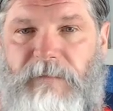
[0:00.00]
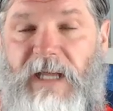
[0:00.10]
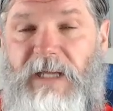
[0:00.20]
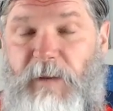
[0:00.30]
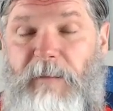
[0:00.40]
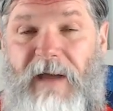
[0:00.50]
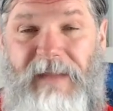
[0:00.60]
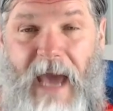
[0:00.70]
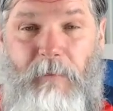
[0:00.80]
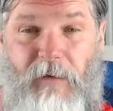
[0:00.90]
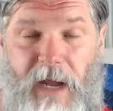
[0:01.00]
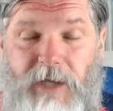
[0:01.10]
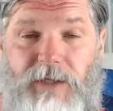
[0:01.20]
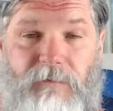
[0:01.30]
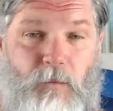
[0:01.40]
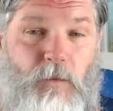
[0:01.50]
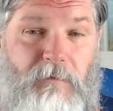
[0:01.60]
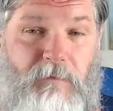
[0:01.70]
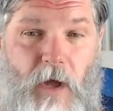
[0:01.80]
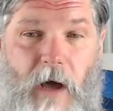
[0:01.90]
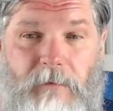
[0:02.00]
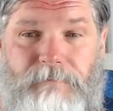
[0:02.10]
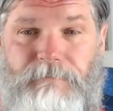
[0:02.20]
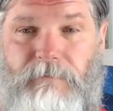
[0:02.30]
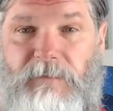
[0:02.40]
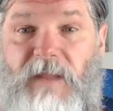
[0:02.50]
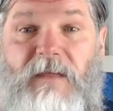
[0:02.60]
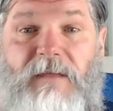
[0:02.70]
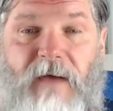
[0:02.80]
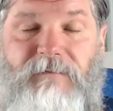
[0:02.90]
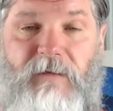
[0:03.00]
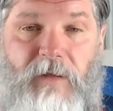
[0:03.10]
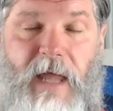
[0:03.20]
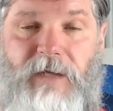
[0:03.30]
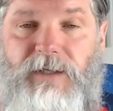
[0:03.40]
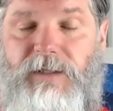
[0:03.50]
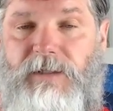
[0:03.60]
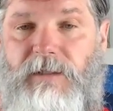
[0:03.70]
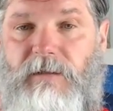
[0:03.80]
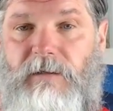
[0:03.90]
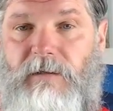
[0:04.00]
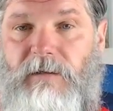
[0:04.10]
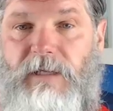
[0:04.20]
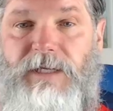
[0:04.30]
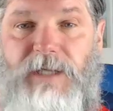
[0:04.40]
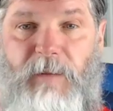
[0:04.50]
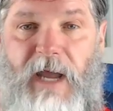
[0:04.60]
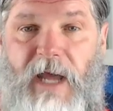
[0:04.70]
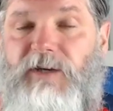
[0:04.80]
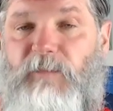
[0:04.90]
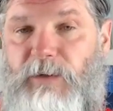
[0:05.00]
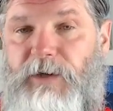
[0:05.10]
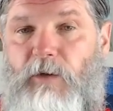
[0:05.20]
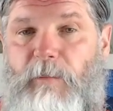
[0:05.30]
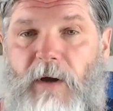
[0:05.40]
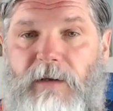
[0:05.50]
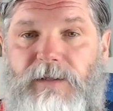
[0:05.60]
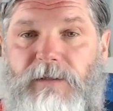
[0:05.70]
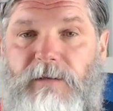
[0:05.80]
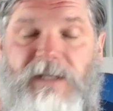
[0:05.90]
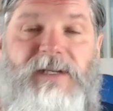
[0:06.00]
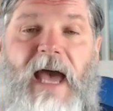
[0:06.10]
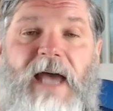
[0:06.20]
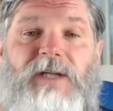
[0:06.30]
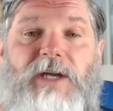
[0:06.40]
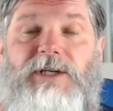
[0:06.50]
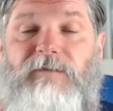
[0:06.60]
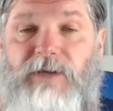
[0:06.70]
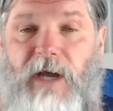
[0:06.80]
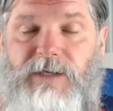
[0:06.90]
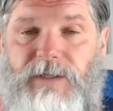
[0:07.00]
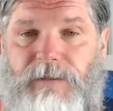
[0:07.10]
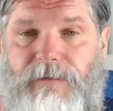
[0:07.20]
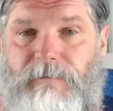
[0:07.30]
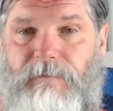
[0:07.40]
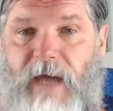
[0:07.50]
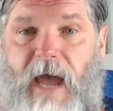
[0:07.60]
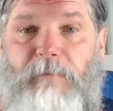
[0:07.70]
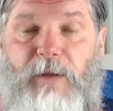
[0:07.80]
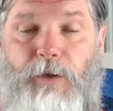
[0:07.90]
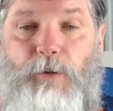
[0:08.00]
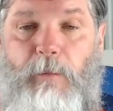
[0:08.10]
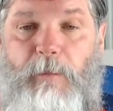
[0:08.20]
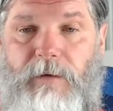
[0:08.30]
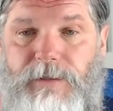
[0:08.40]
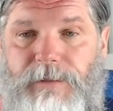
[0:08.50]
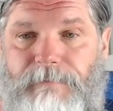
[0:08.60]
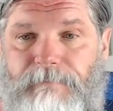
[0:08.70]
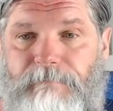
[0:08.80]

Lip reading: It's been about the abrogation of the rule of law, the theft of elections, the intimidation of political opponents, the assassination of judges and political opponents.